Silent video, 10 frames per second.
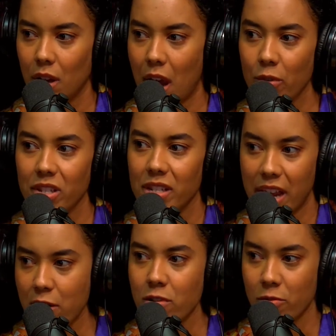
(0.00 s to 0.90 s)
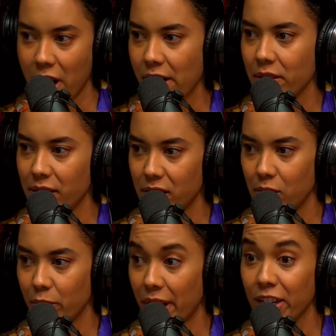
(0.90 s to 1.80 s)
I was terrorized
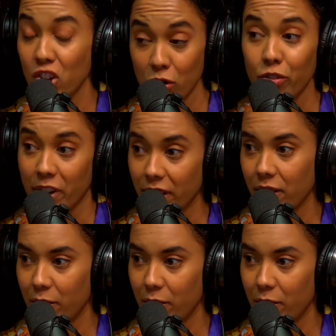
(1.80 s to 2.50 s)
by children